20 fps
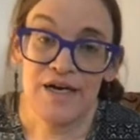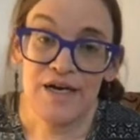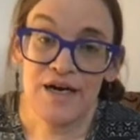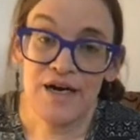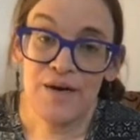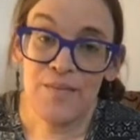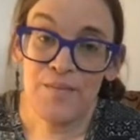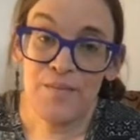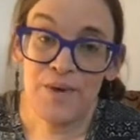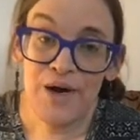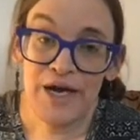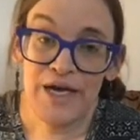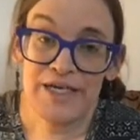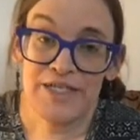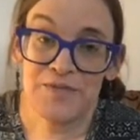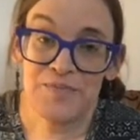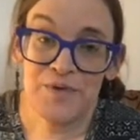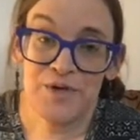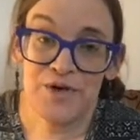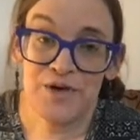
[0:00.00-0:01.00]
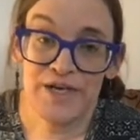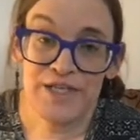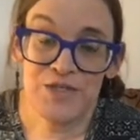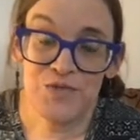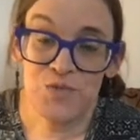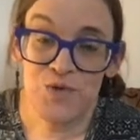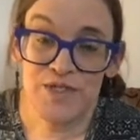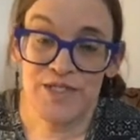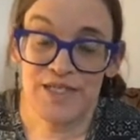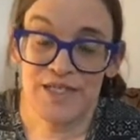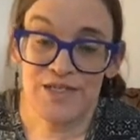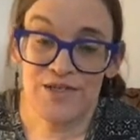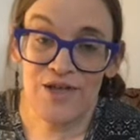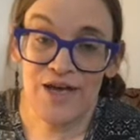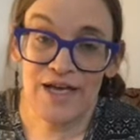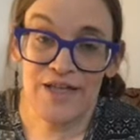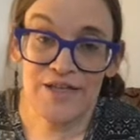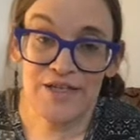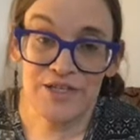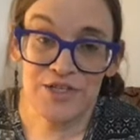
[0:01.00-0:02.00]
my experience was it's
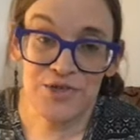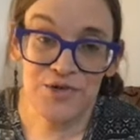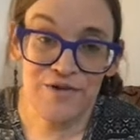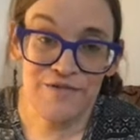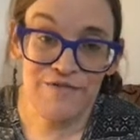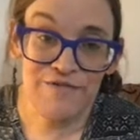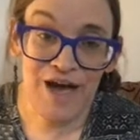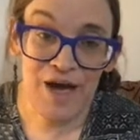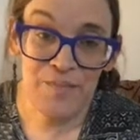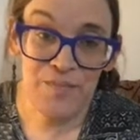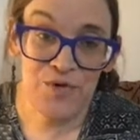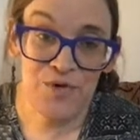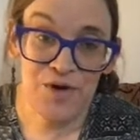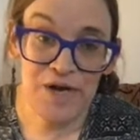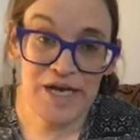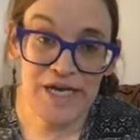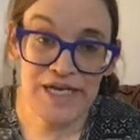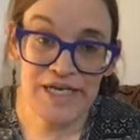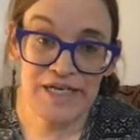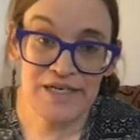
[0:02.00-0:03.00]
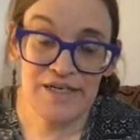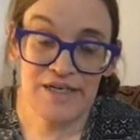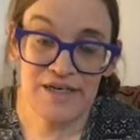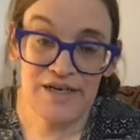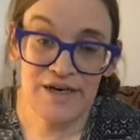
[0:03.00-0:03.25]
likely to evaporate